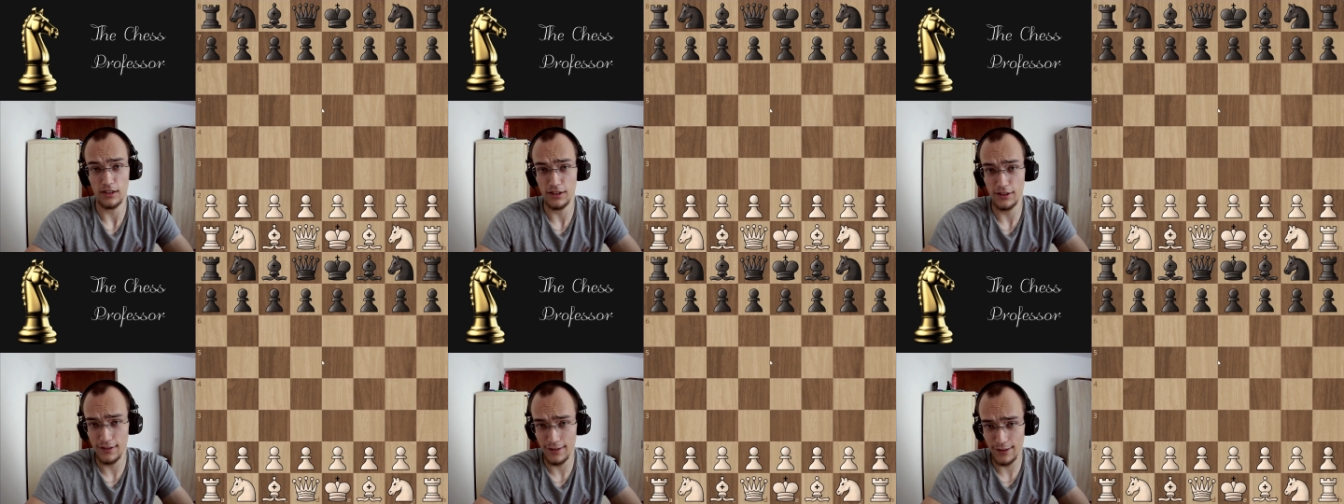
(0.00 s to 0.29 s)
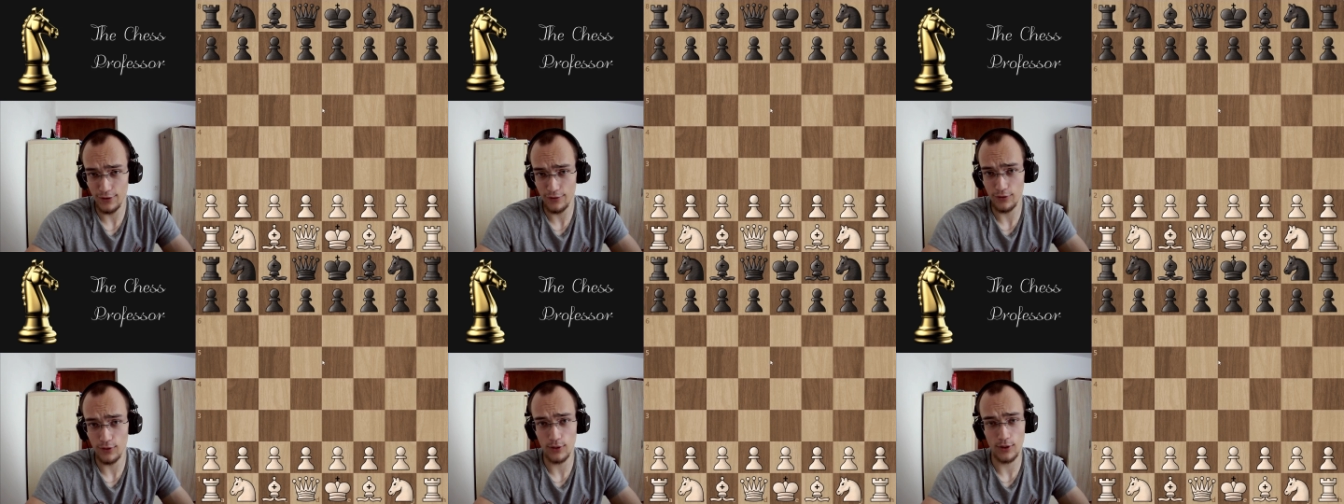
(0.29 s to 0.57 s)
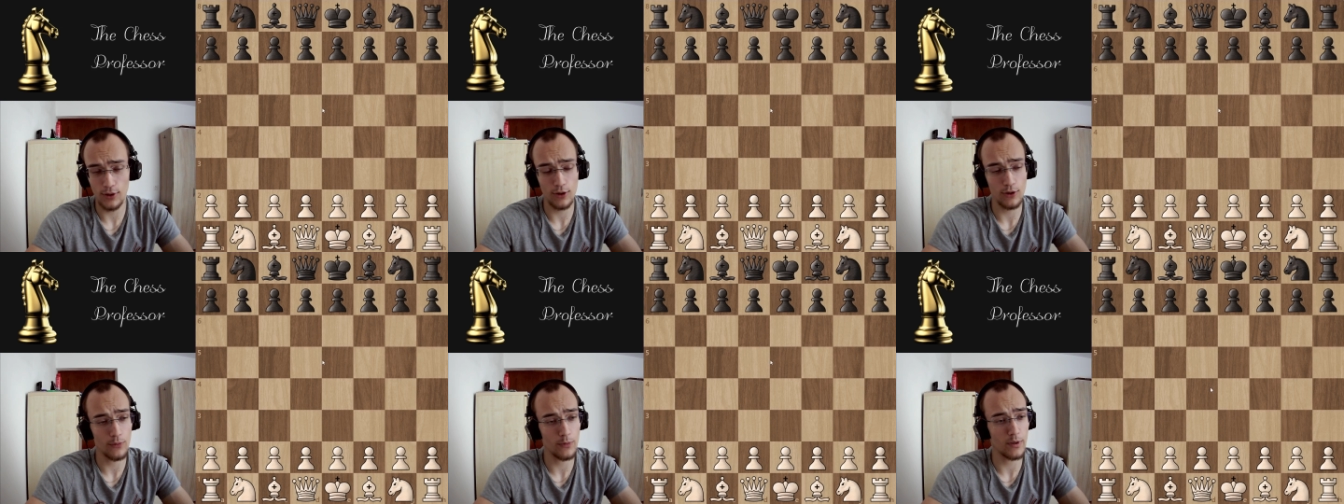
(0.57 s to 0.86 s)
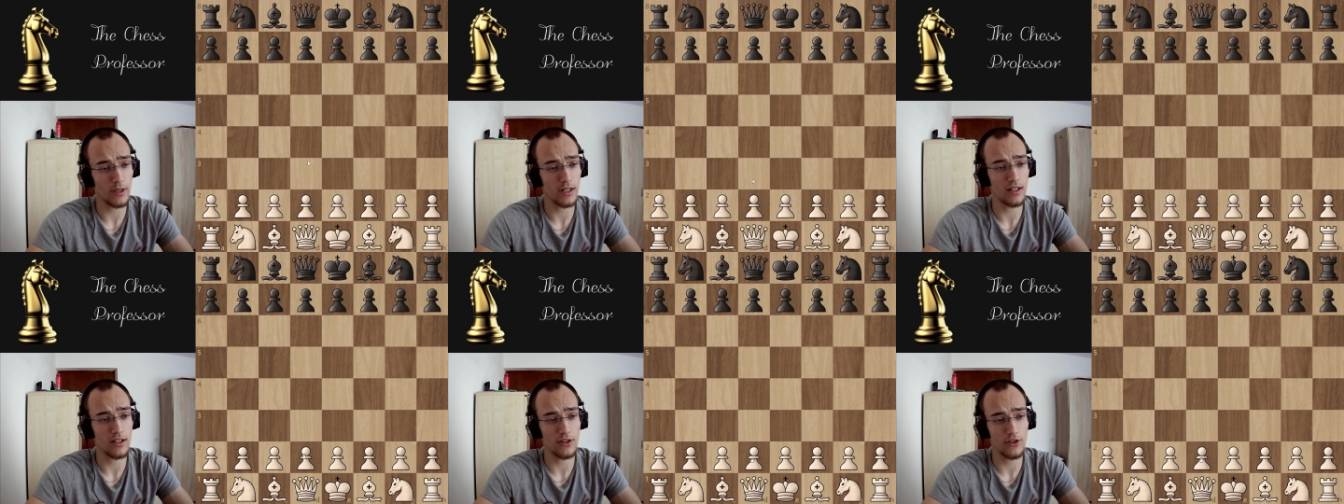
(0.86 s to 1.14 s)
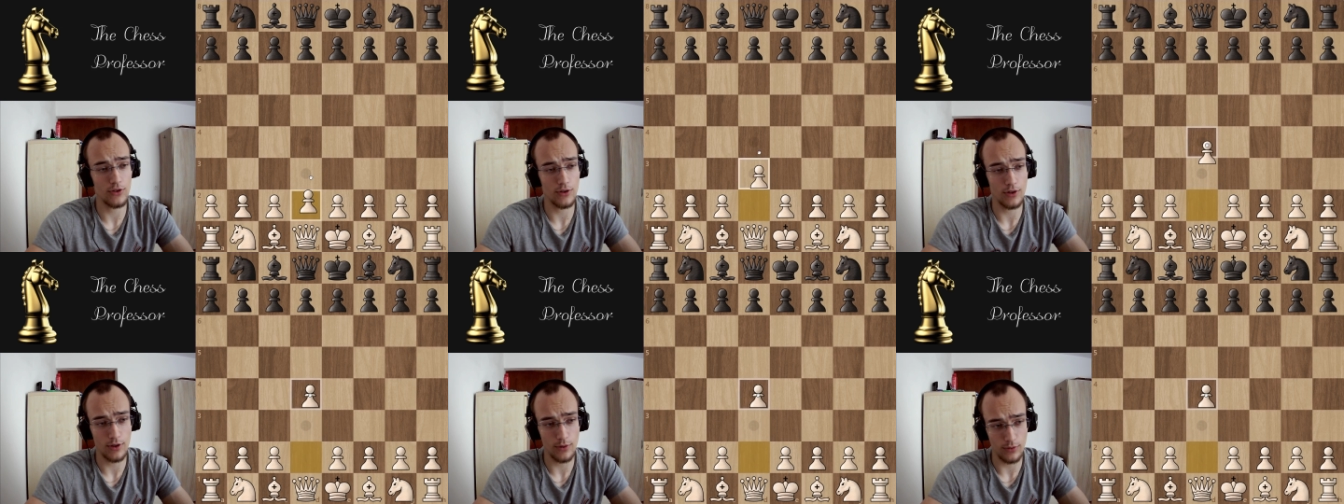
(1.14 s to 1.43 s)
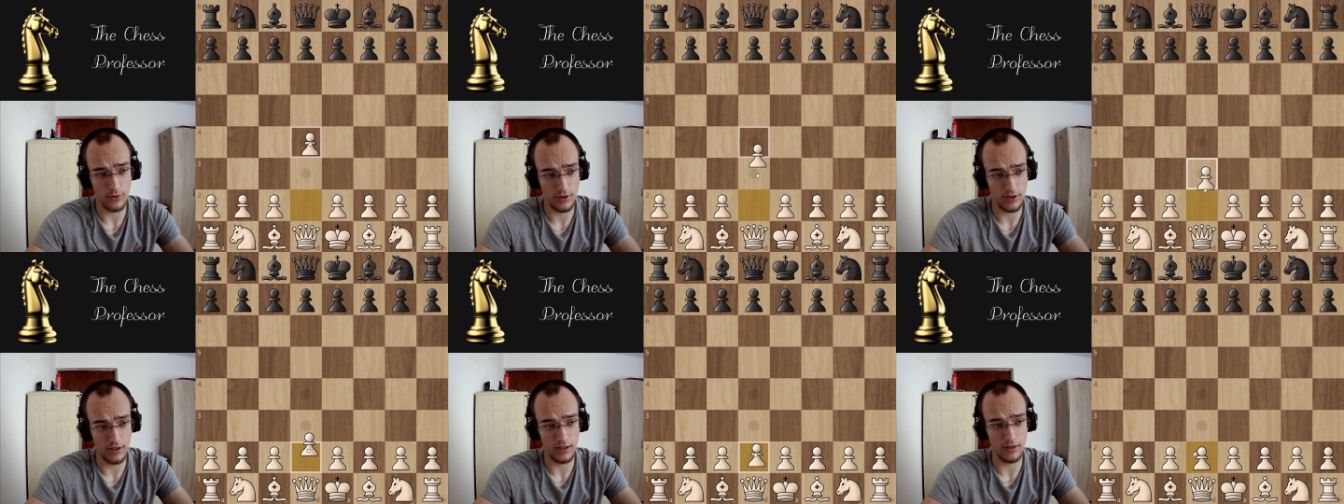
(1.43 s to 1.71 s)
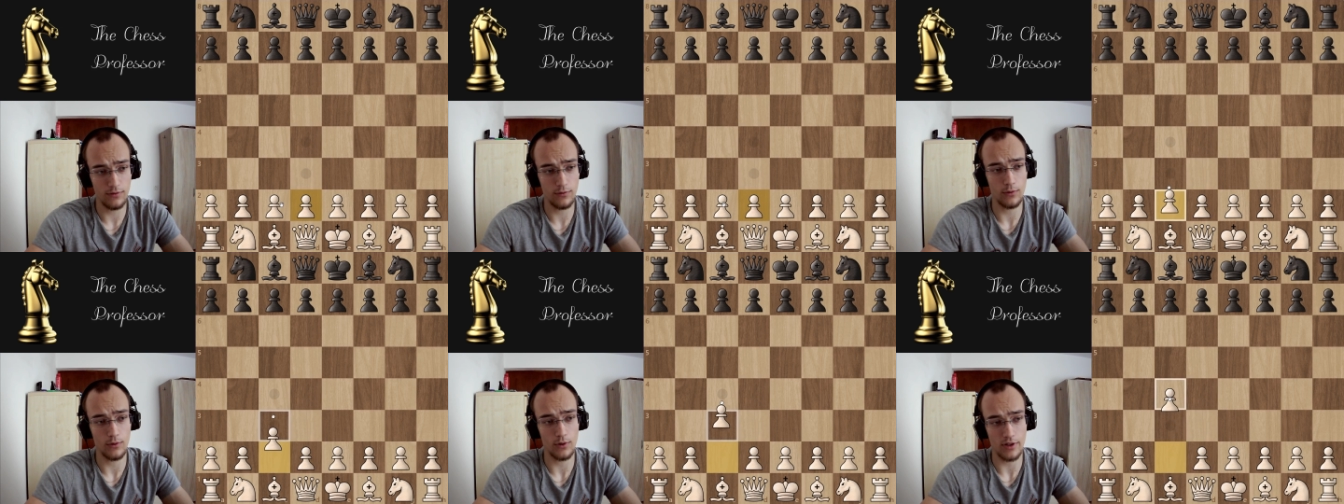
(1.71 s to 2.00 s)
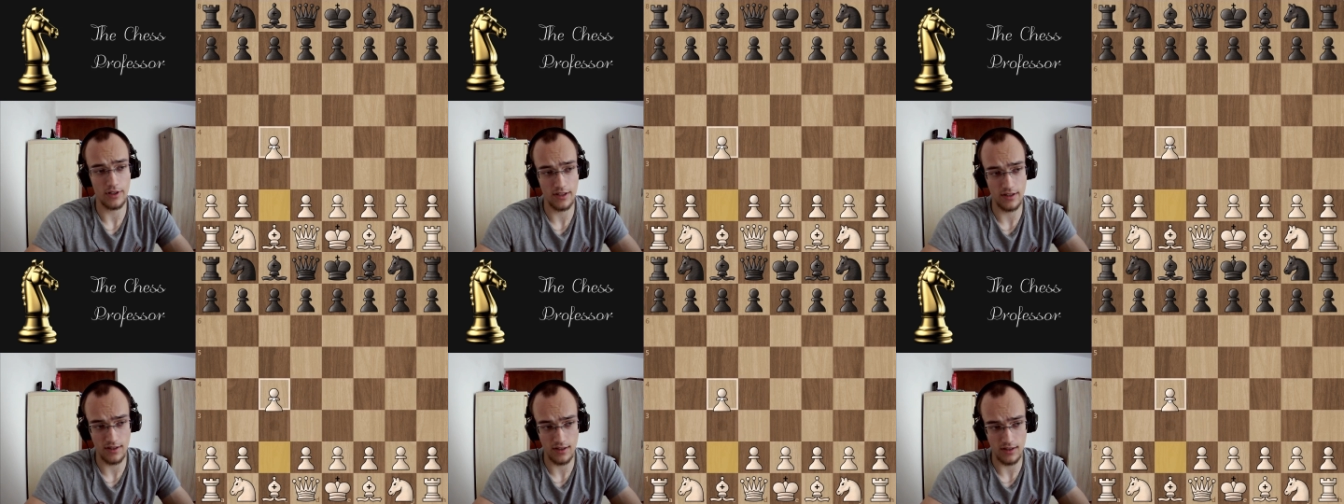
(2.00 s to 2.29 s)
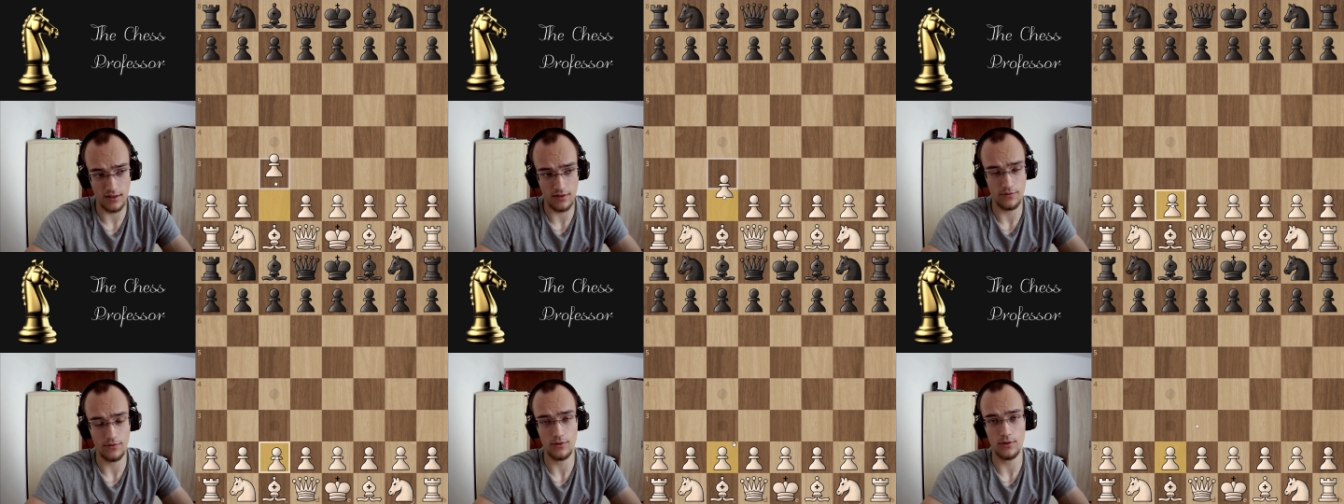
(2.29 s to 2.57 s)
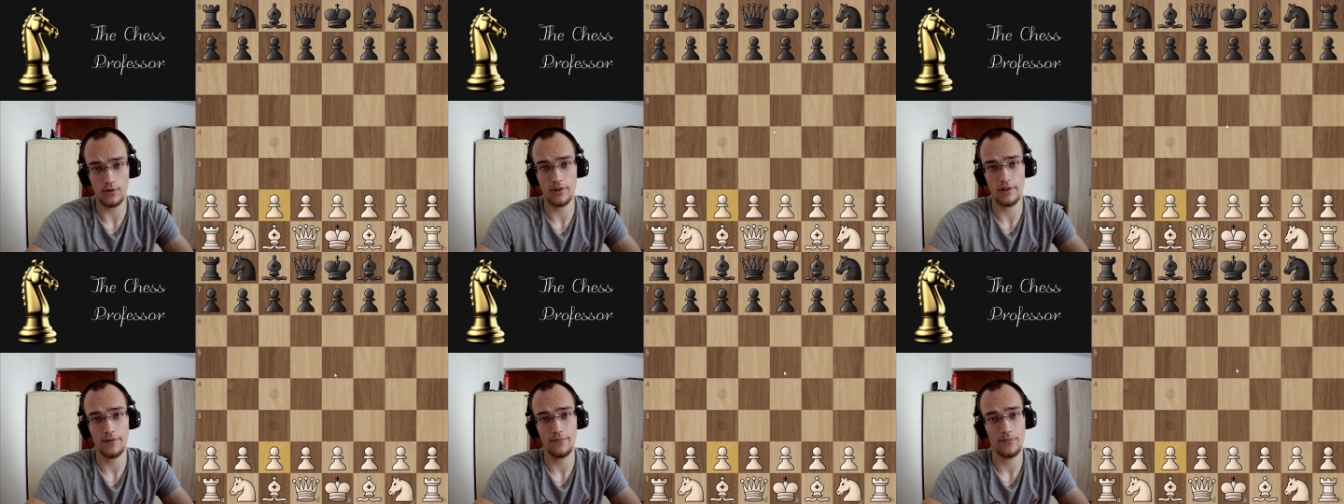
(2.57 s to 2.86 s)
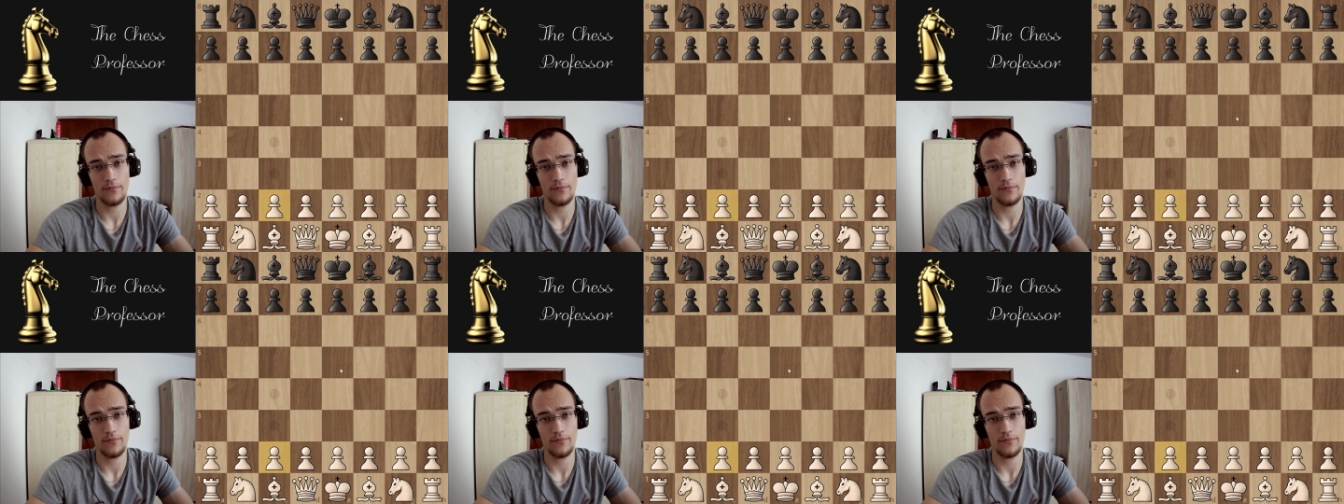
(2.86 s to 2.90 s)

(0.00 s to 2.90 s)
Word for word: D four openings, you go D four, C four.